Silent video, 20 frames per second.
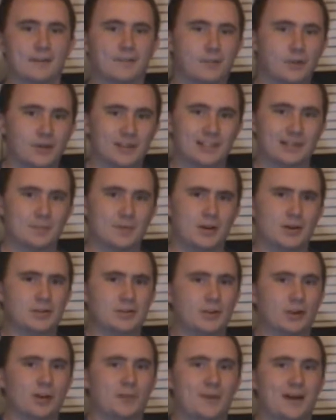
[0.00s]
And of course I'm going
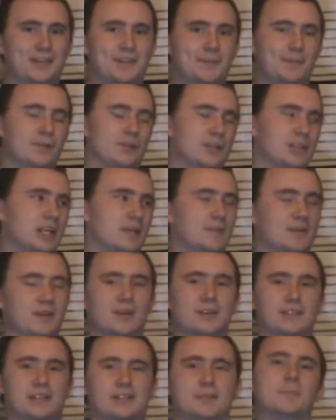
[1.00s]
to talk about the music,
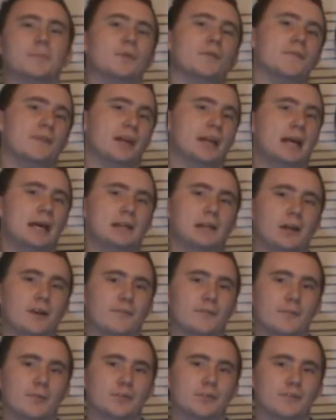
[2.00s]
because it's a movie and I
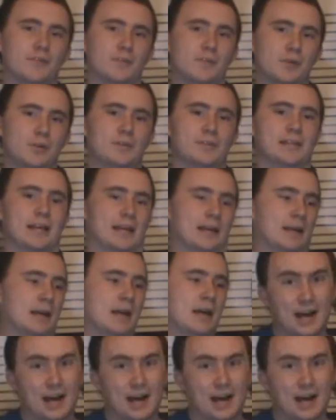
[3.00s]
love movie music.